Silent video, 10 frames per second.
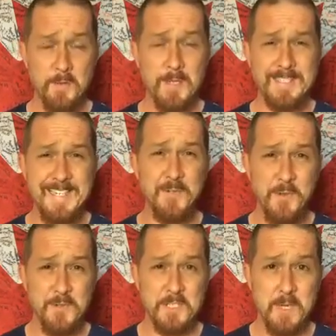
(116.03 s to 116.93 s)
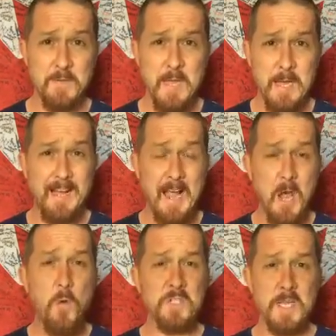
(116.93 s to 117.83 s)
Let's get to the good stuff. I
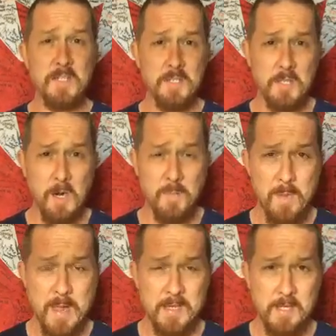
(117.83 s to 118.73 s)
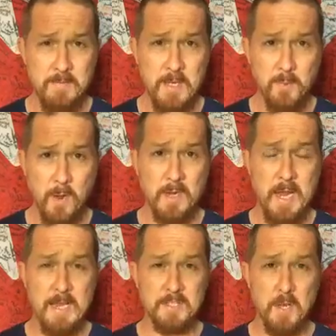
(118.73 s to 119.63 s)
always like to start my MattTv
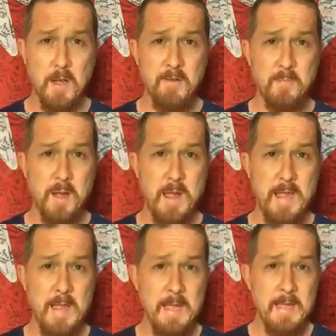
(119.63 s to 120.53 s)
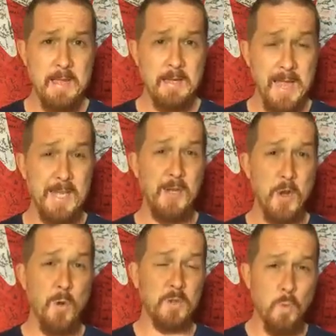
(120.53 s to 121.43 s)
broadcast off by letting you
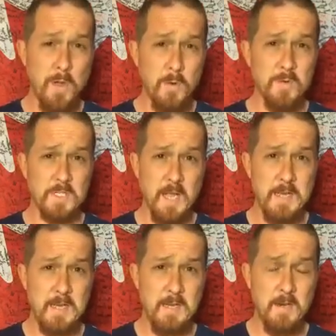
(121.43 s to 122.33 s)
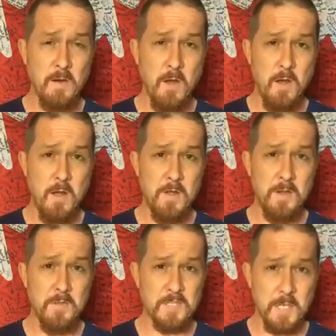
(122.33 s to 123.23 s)
know what the weather is like here
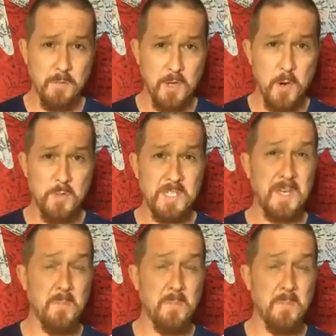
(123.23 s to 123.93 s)
on the south coast and